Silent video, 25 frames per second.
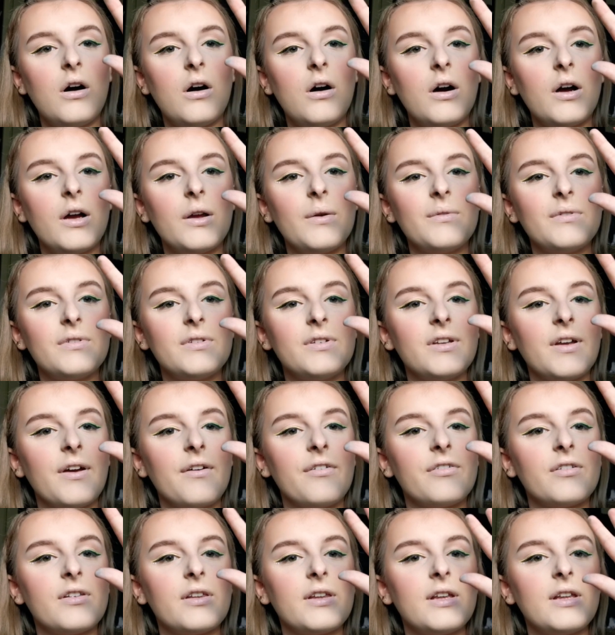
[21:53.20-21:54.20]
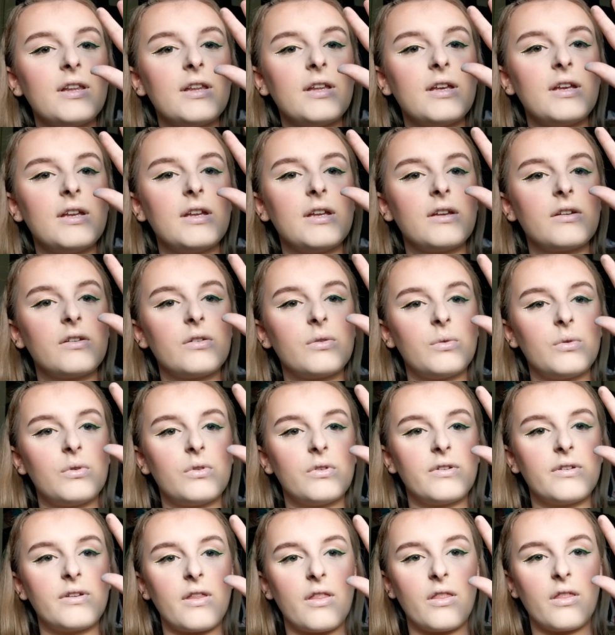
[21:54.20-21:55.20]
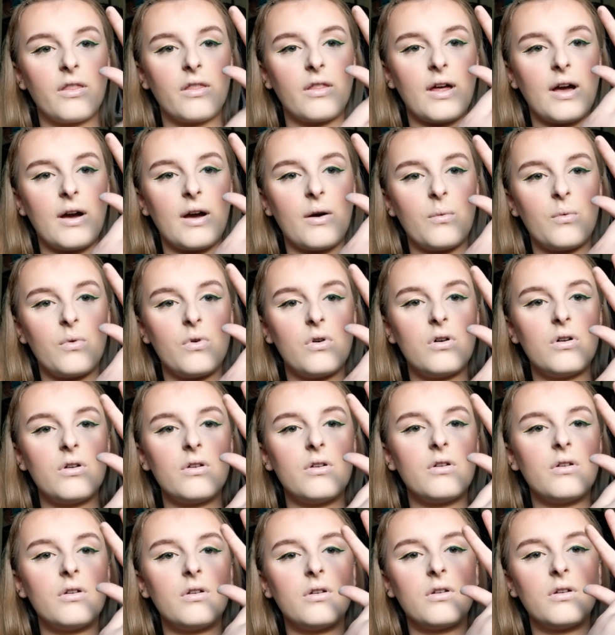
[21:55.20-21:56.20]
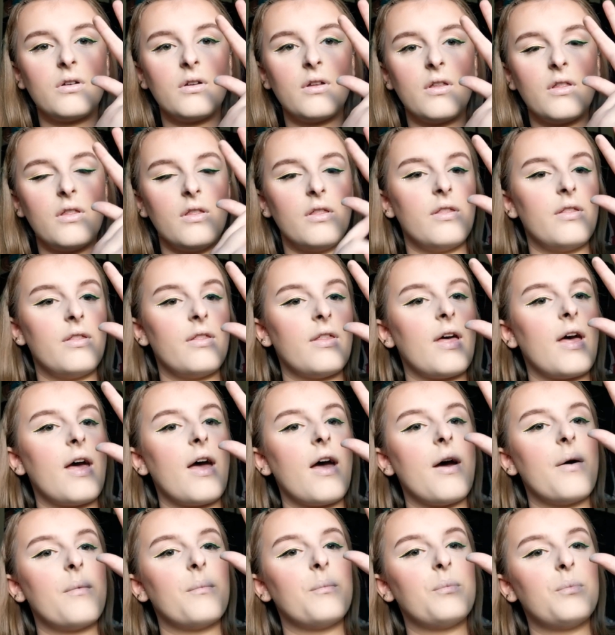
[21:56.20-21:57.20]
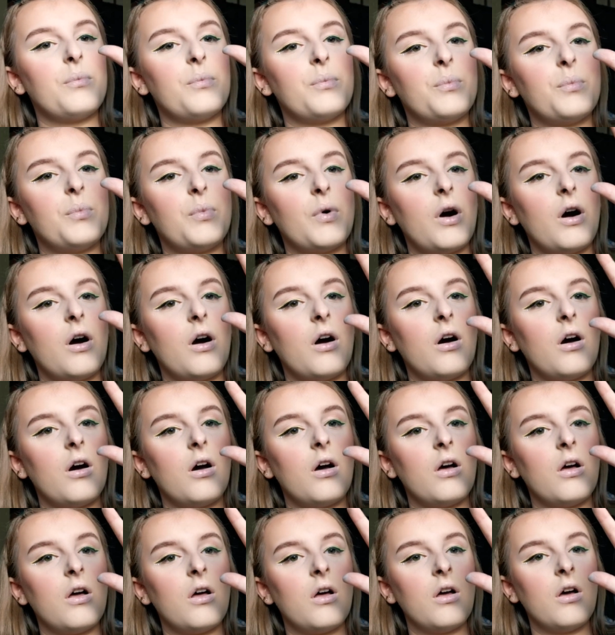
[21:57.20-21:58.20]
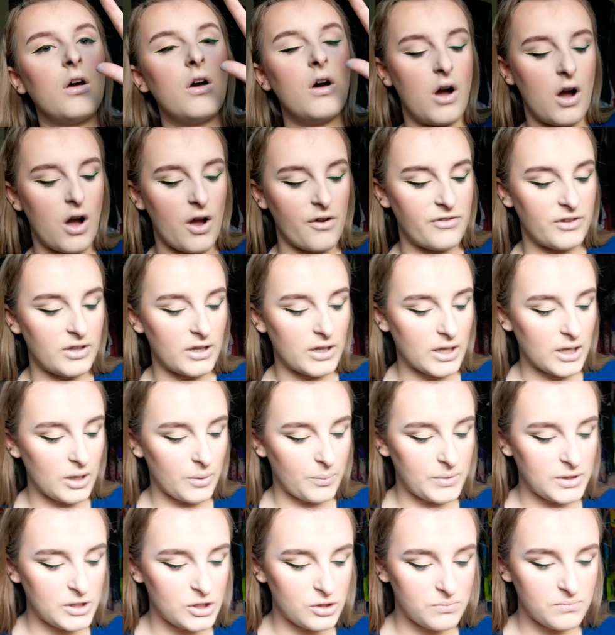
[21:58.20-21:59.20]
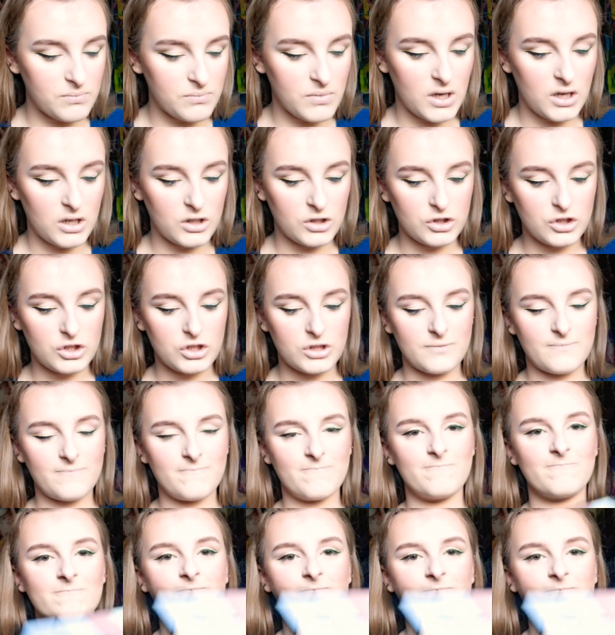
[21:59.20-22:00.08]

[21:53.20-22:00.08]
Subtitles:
I'm definitely leaning towards that one there, but I feel like it'll be too much.